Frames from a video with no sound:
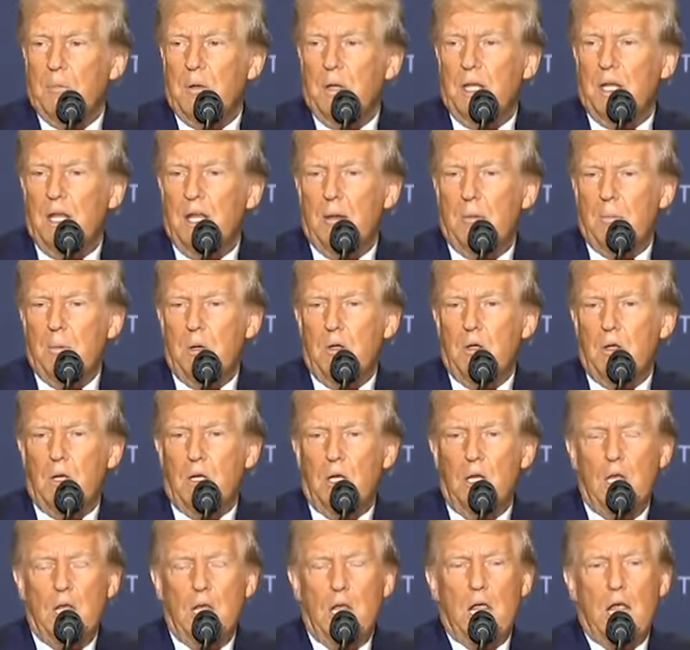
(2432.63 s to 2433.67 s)
my
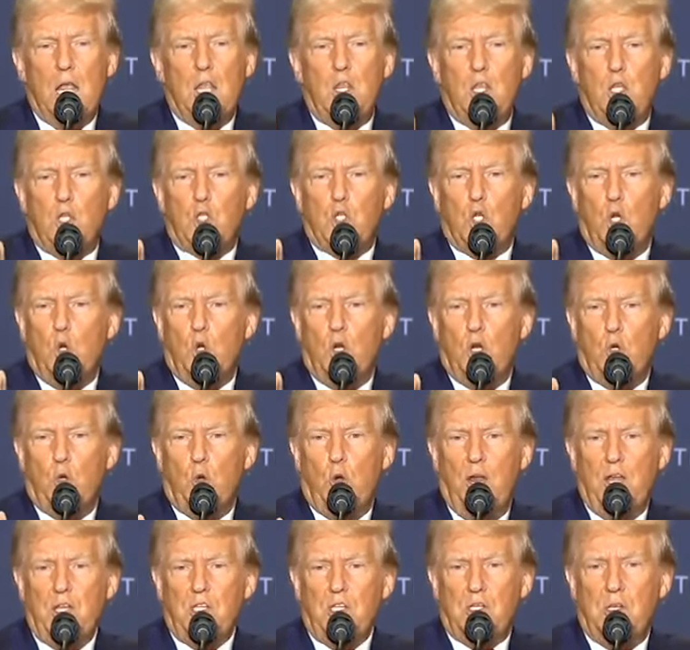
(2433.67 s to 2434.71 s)
neighborhood, and they're so
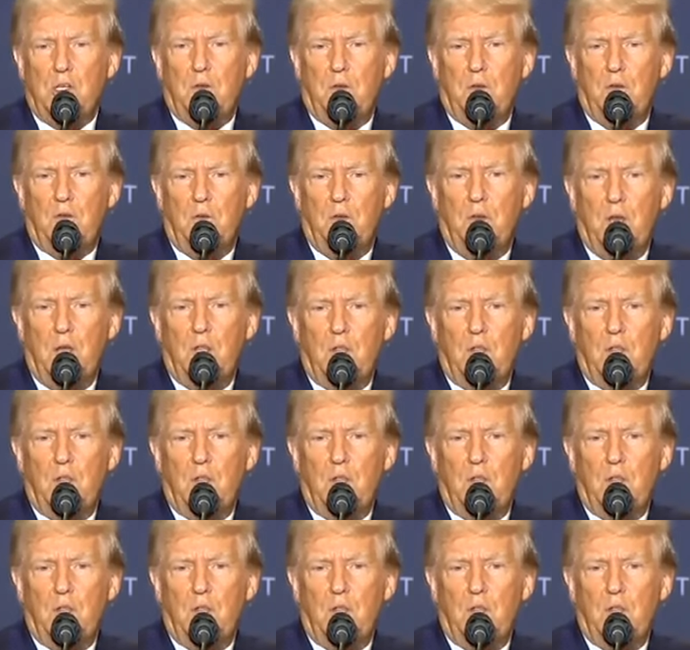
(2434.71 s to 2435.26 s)
aggressive.